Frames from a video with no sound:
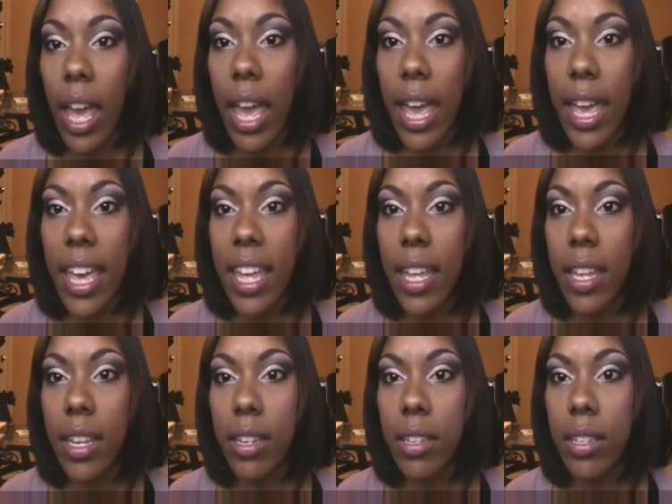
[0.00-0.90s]

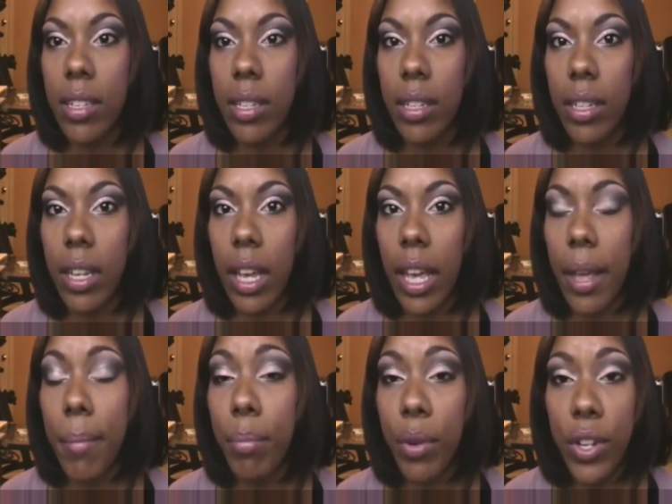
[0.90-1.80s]
and
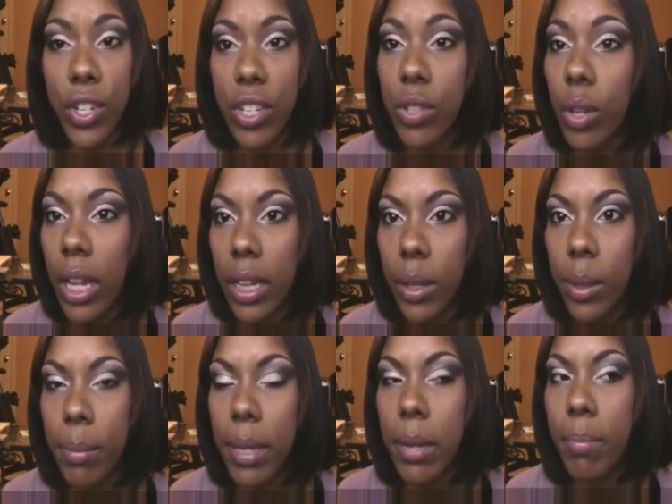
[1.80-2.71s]
I'm pretty sure it's only a
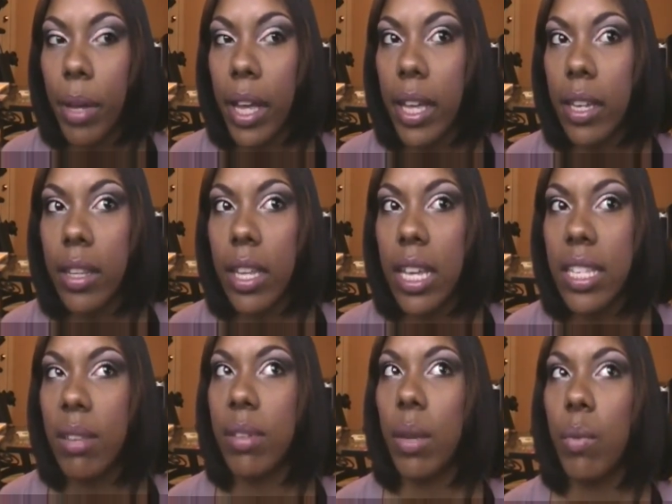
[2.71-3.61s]
little bit but
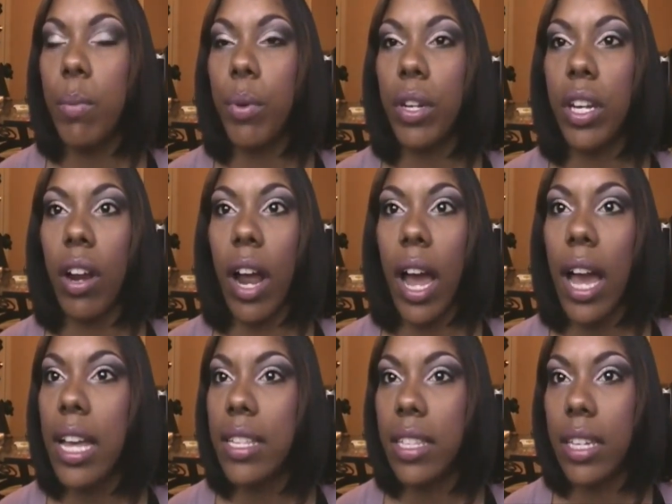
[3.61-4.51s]
it's something we put in our
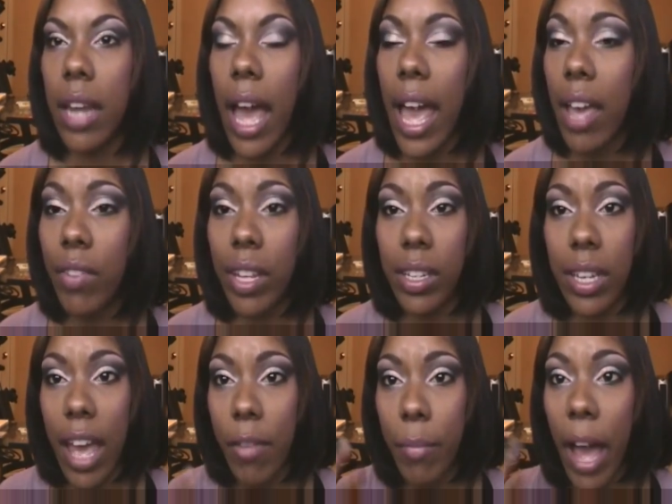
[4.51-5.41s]
eyes and I have yet
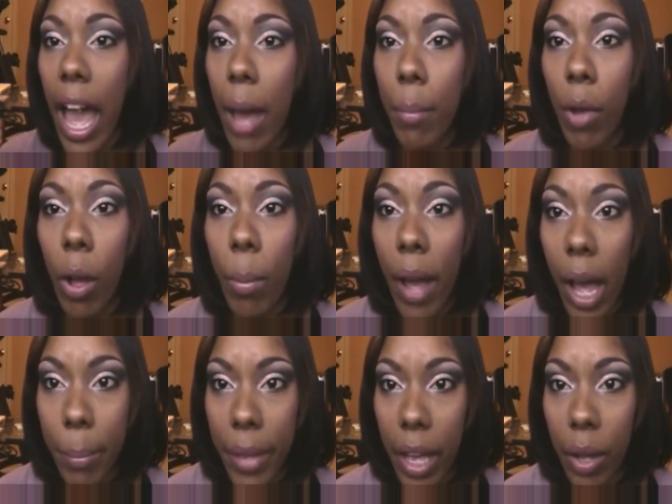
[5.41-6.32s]
to have my eyeball
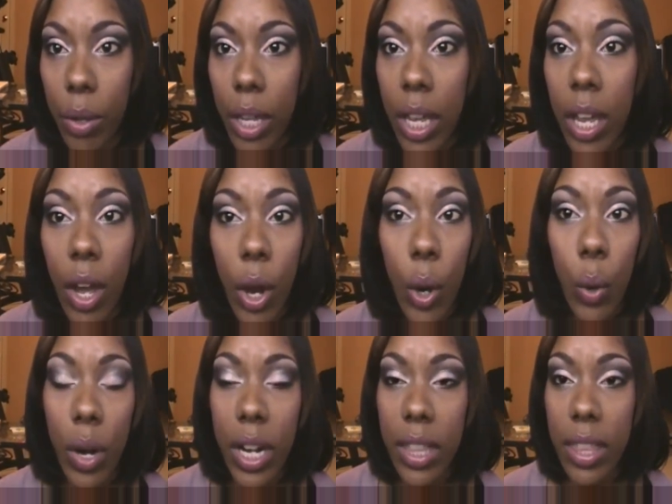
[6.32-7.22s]
pop out
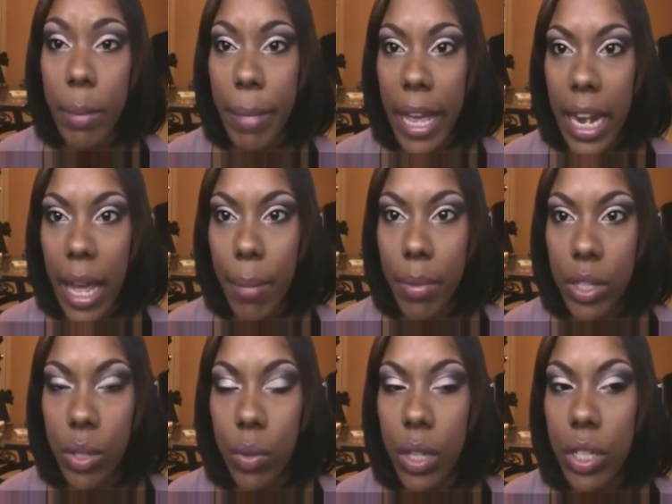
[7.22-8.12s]
or anything bad
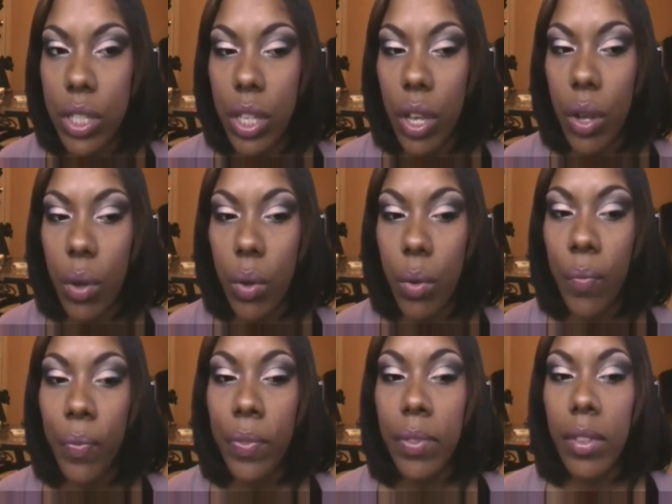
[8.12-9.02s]
happen to it
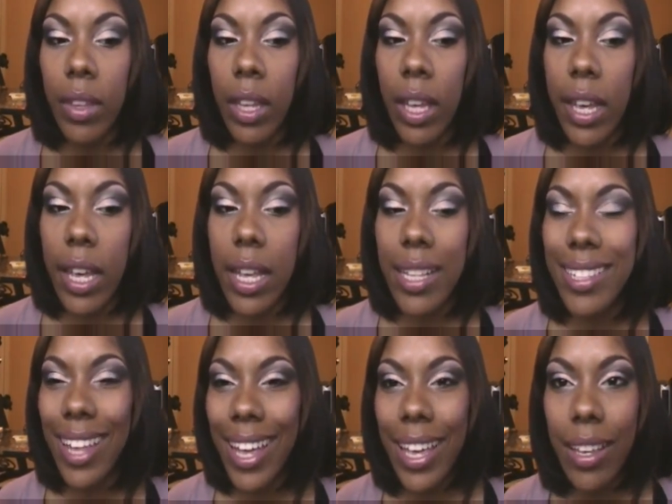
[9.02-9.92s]
so
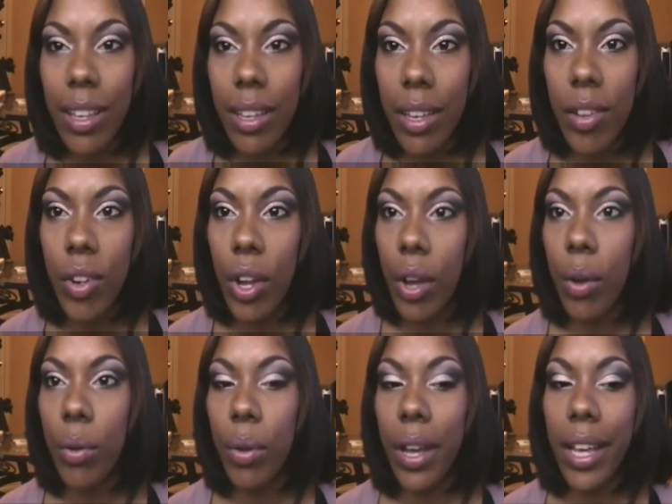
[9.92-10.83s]
it's like you
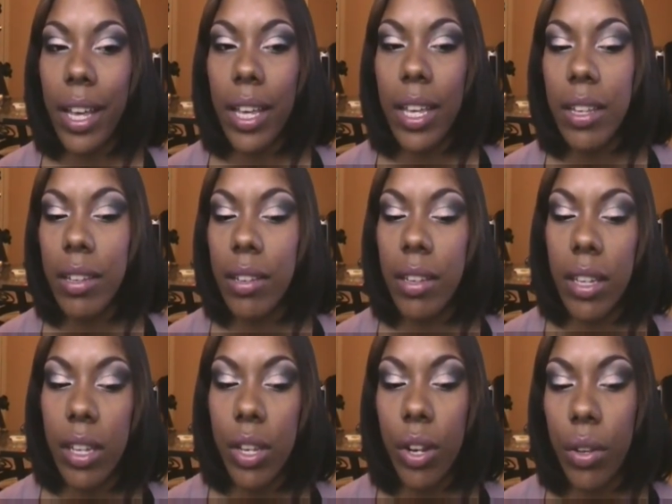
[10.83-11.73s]
know I, it
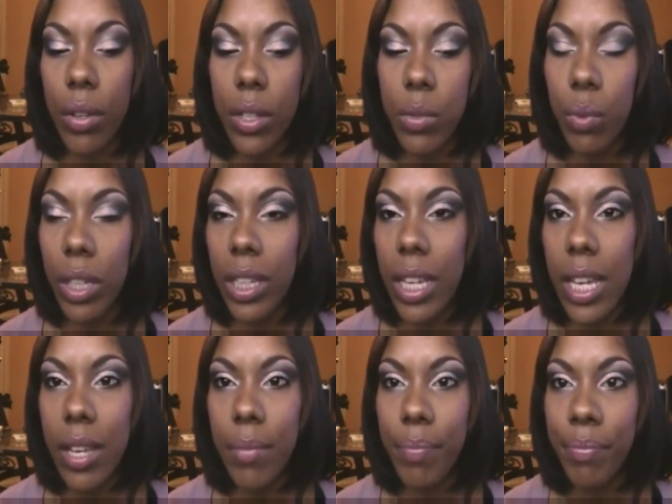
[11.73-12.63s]
you know it's
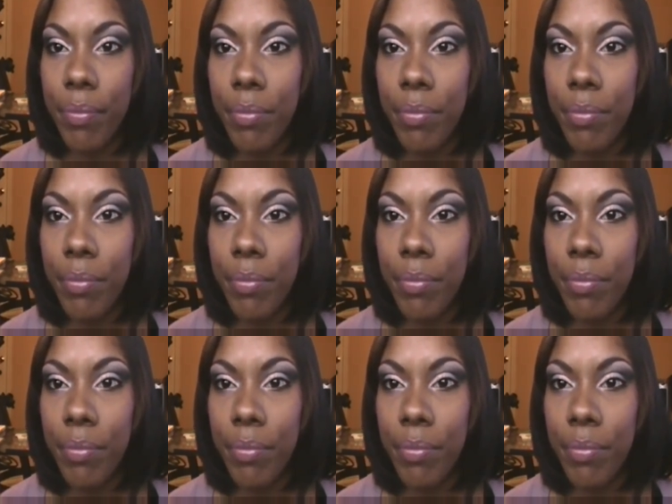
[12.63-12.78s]
really